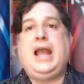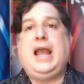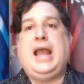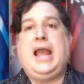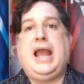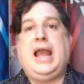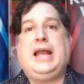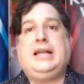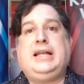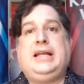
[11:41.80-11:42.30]

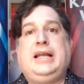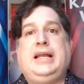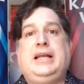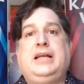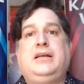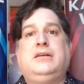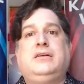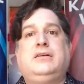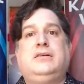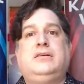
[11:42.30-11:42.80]

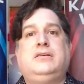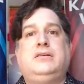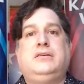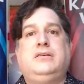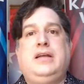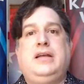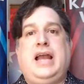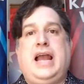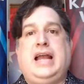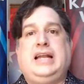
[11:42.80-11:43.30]
any
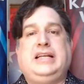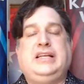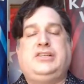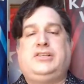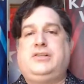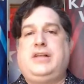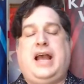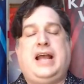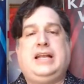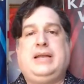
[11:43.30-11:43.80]

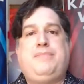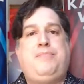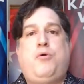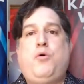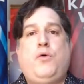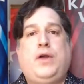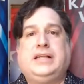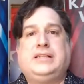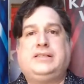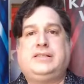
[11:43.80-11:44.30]
any
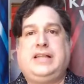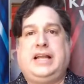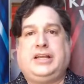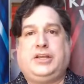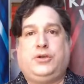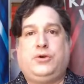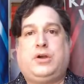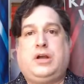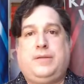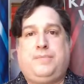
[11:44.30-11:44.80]
points that
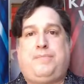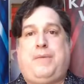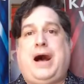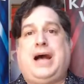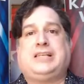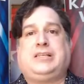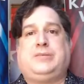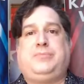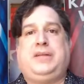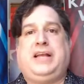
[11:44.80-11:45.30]
you could
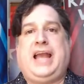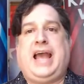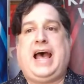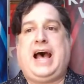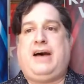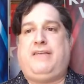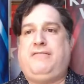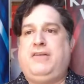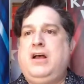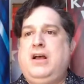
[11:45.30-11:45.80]
possibly
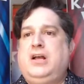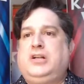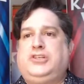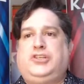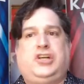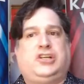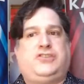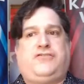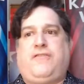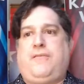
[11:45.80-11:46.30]
have
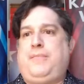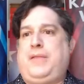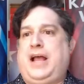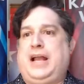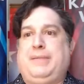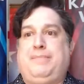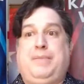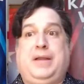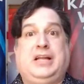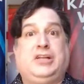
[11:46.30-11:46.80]
just from
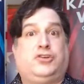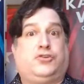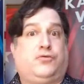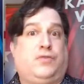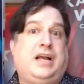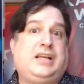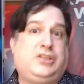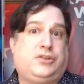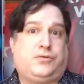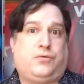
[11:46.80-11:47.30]
like being
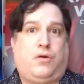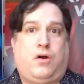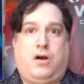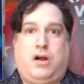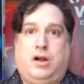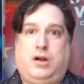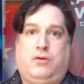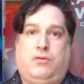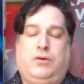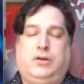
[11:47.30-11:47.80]
dressed
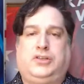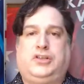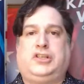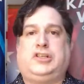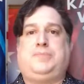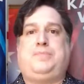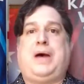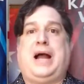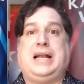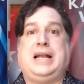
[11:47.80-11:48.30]
wrong or
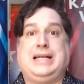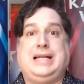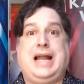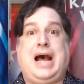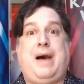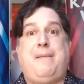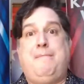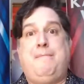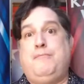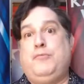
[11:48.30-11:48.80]
just by
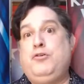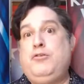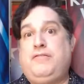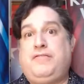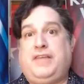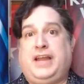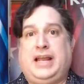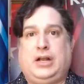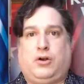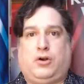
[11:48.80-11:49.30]
not
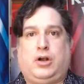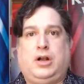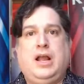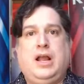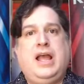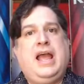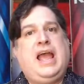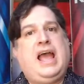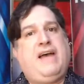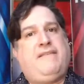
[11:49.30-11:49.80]
moving or
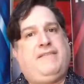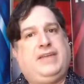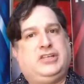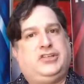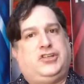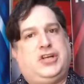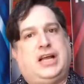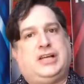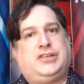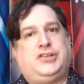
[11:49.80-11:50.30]
having
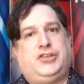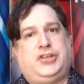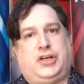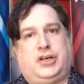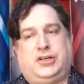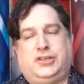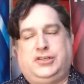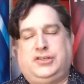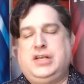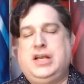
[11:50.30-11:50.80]

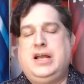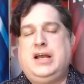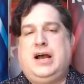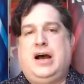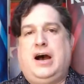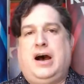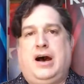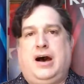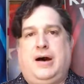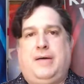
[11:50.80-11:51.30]
gestures.
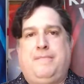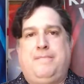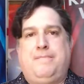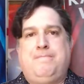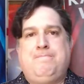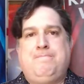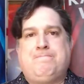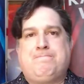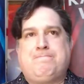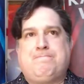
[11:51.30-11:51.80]

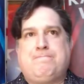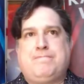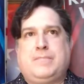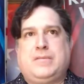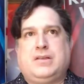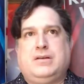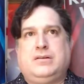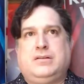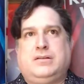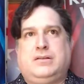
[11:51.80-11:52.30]

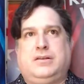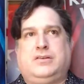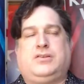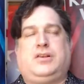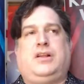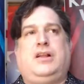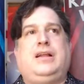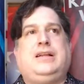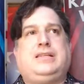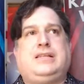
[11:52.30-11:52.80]
There's
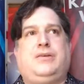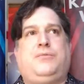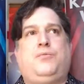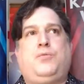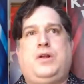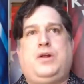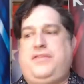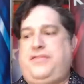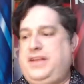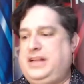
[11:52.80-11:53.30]
a it's a
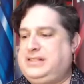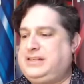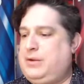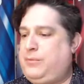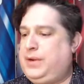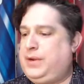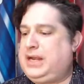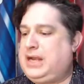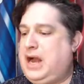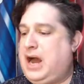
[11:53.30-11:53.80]
one of the things
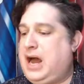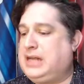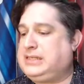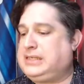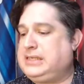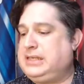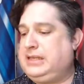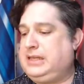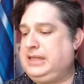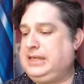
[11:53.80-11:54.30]
that we
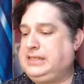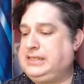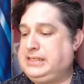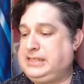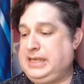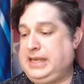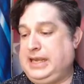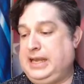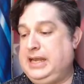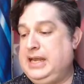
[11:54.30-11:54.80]
constantly
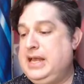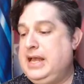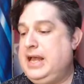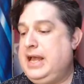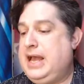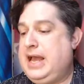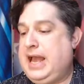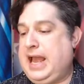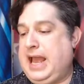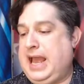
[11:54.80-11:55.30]
see,
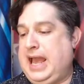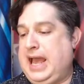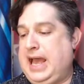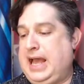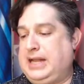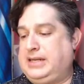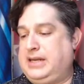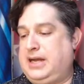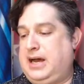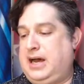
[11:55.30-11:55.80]

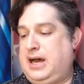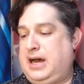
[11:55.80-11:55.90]
and